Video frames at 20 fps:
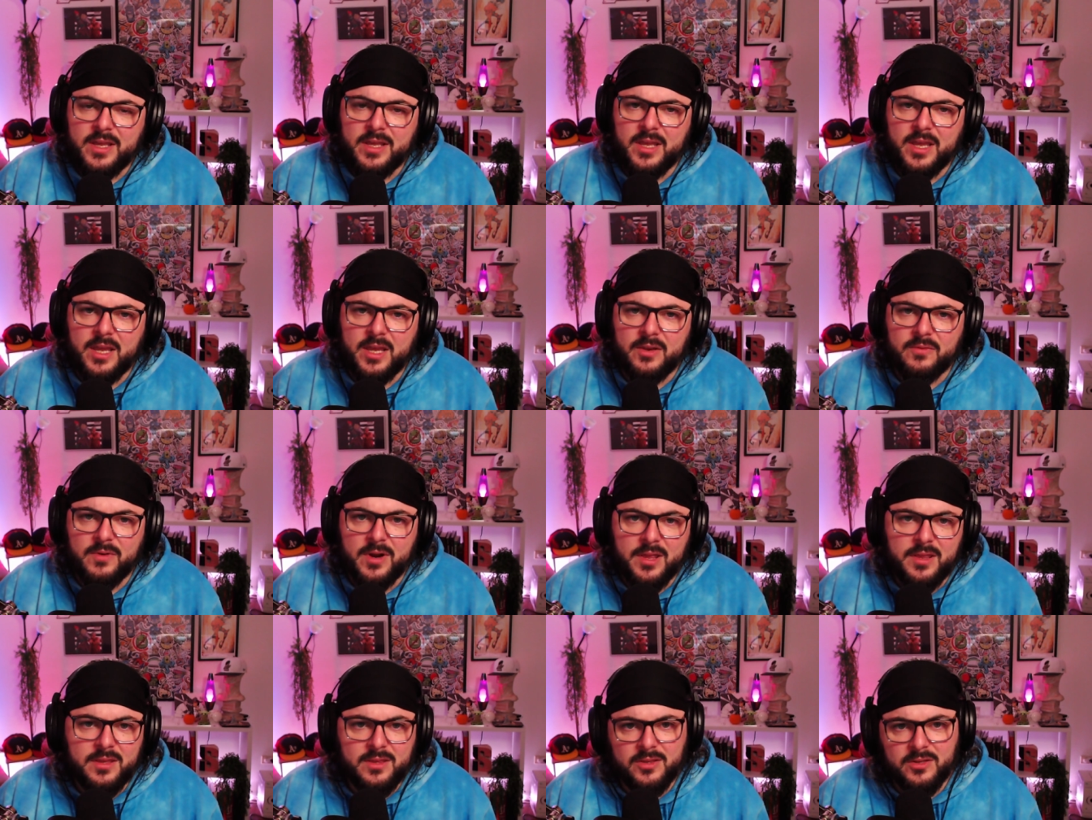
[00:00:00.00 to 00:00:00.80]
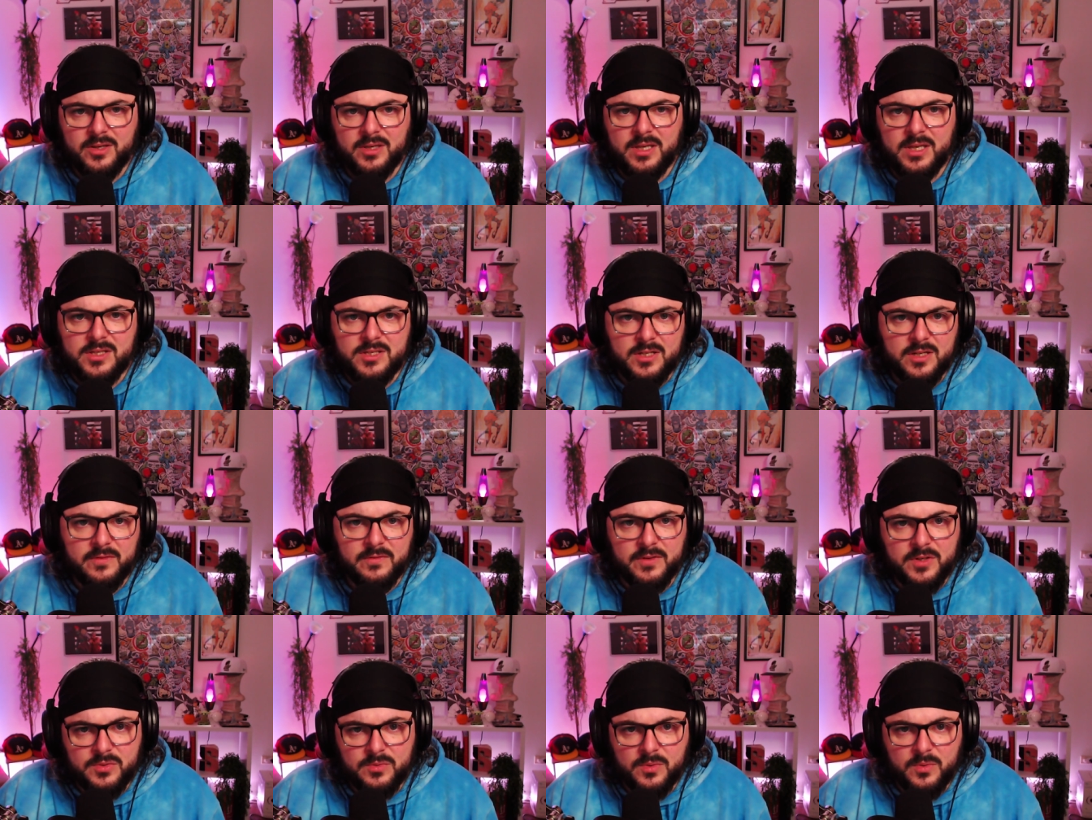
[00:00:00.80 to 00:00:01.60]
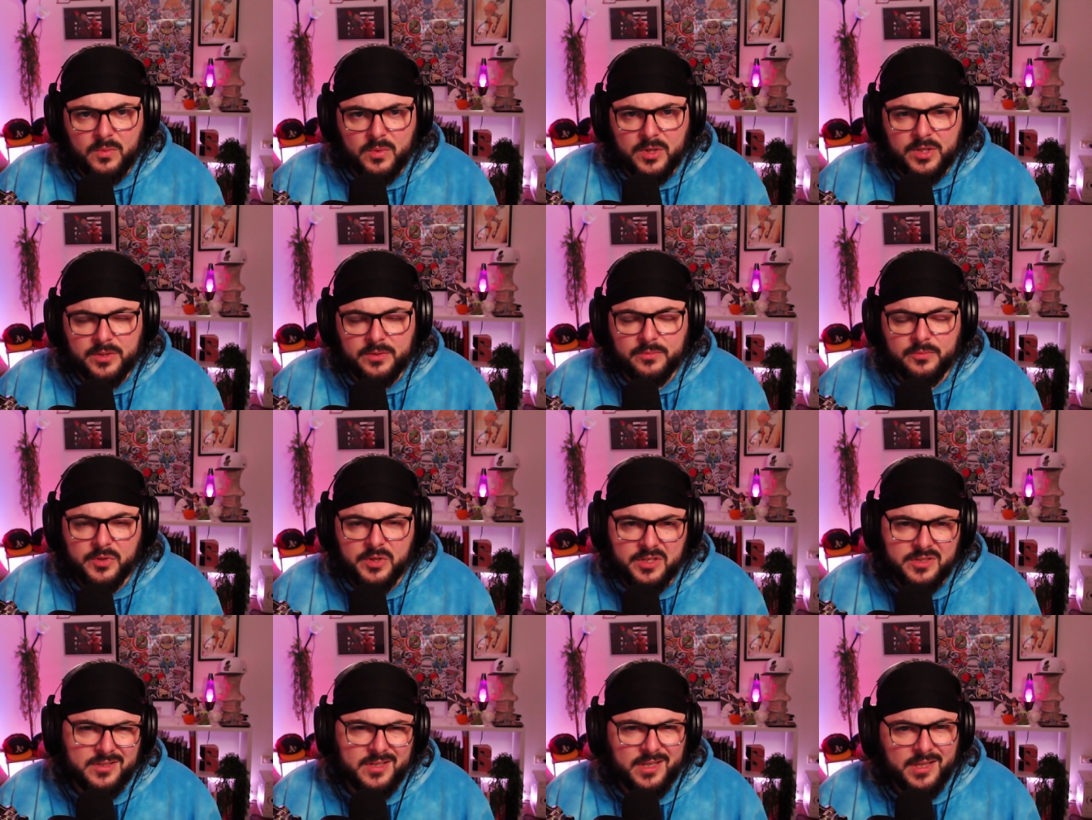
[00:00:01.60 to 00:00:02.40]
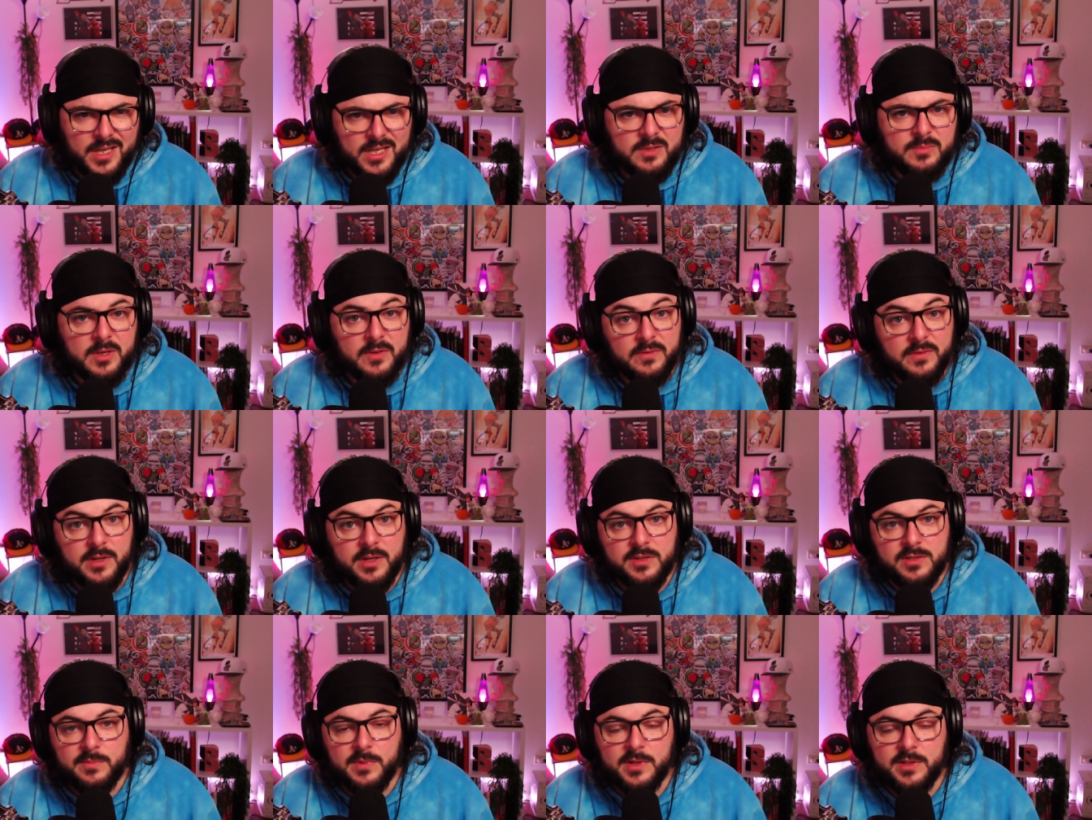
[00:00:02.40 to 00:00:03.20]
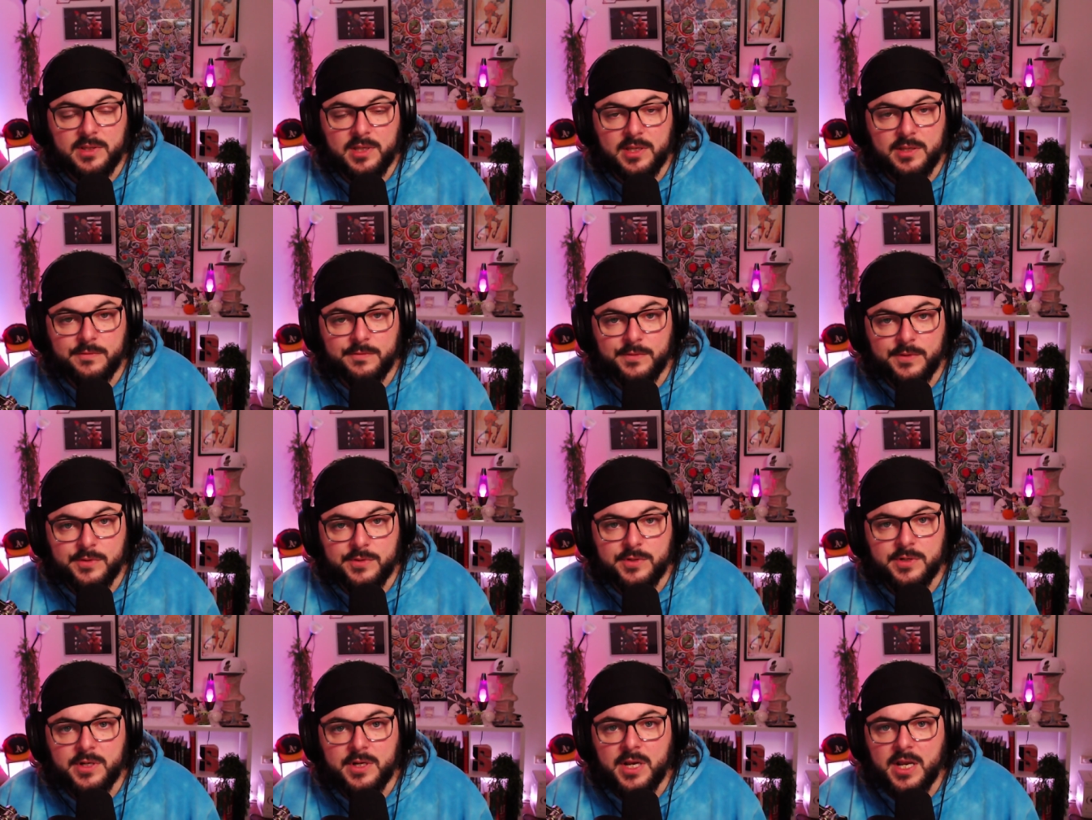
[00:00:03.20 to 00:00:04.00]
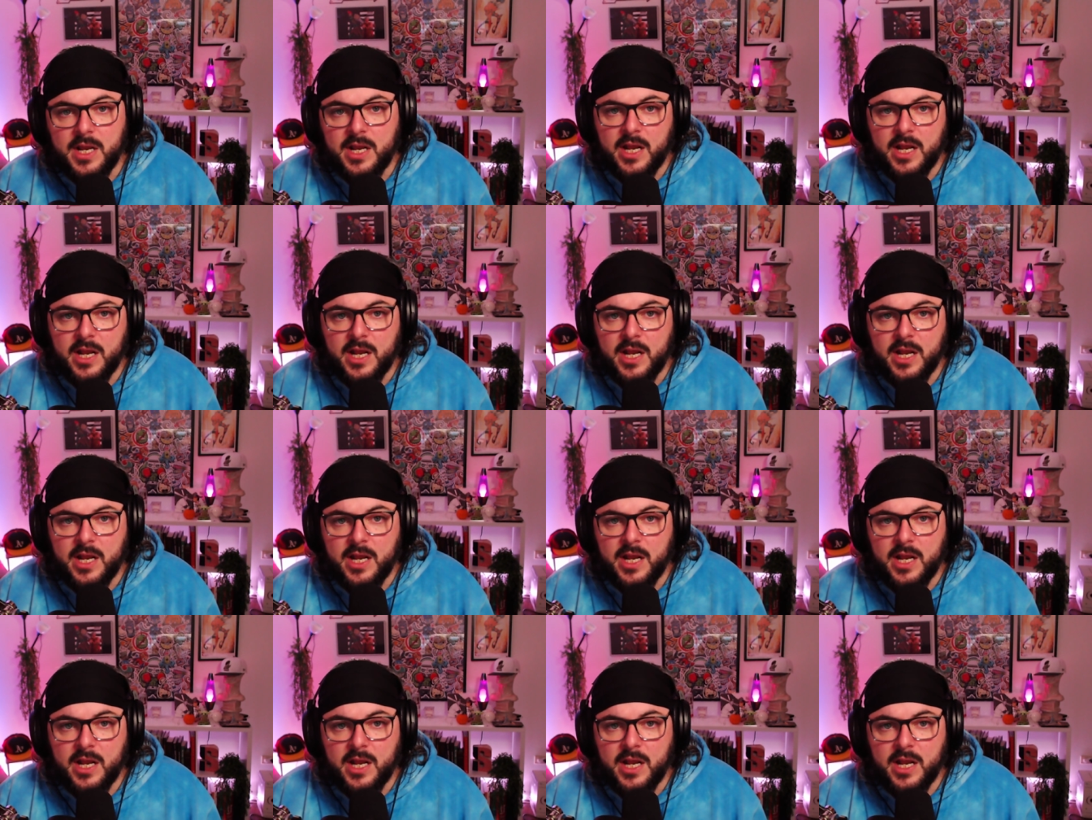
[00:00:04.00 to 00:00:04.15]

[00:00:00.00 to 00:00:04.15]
And rather than look at each individual one, which I'd like to make videos about that in the future,